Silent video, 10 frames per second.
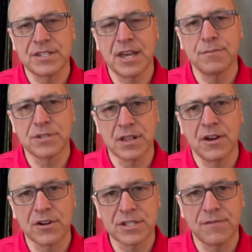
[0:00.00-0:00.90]
hymns, the
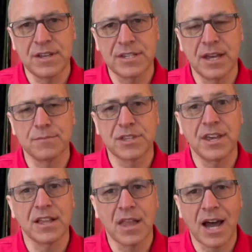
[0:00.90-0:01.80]
lyrics of these hymns
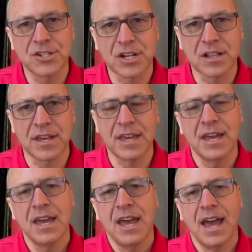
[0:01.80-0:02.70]
theologically,
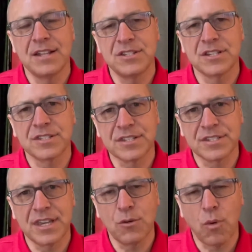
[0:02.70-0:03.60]
and just to
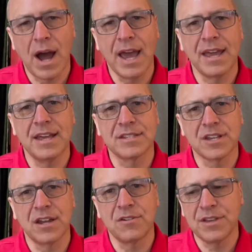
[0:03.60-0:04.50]
see why it's
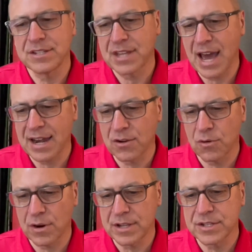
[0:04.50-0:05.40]
under these
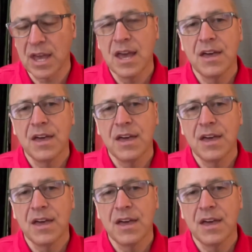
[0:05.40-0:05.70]
categories.